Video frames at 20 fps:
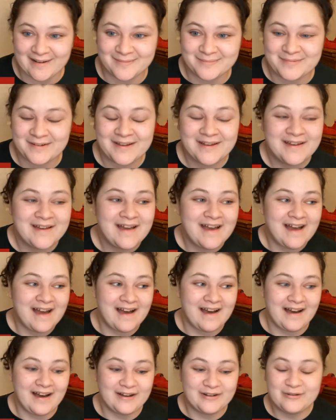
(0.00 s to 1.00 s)
up
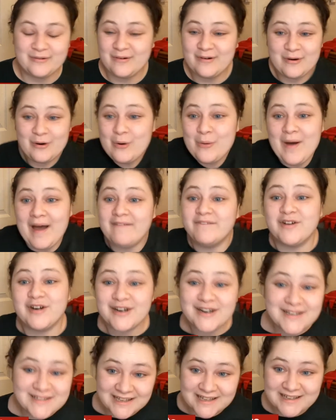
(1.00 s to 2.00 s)
whoever
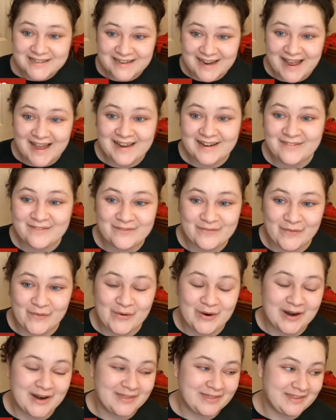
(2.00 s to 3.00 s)
is in net
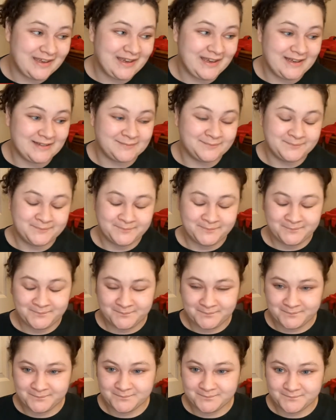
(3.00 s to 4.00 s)
for the
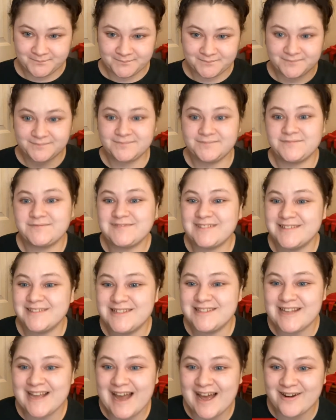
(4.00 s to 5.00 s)

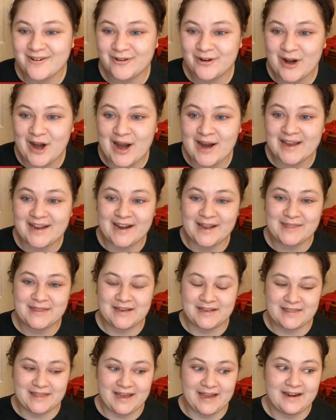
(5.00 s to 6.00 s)
Seattle Kraken. I
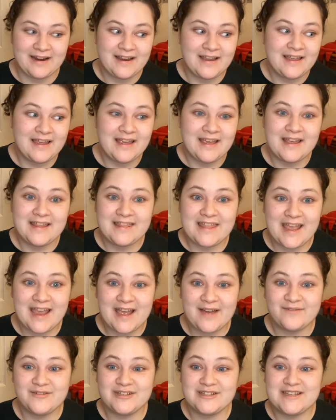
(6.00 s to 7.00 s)
think that they
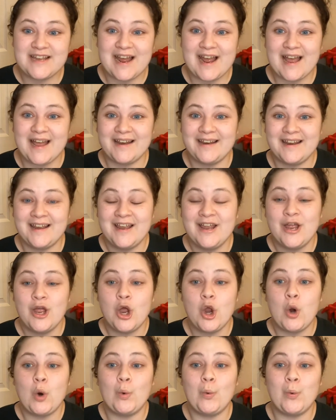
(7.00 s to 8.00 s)
have just had
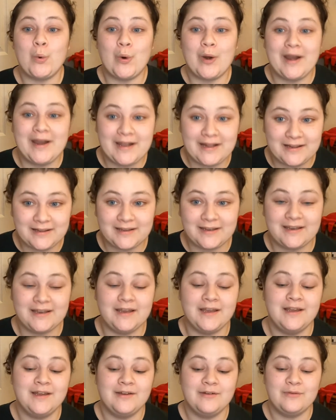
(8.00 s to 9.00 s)

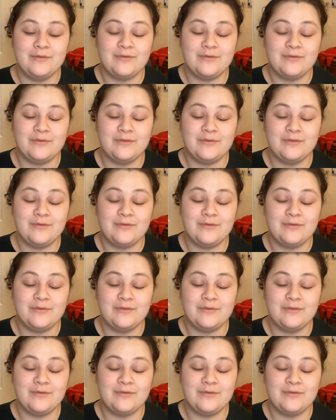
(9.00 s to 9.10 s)
really,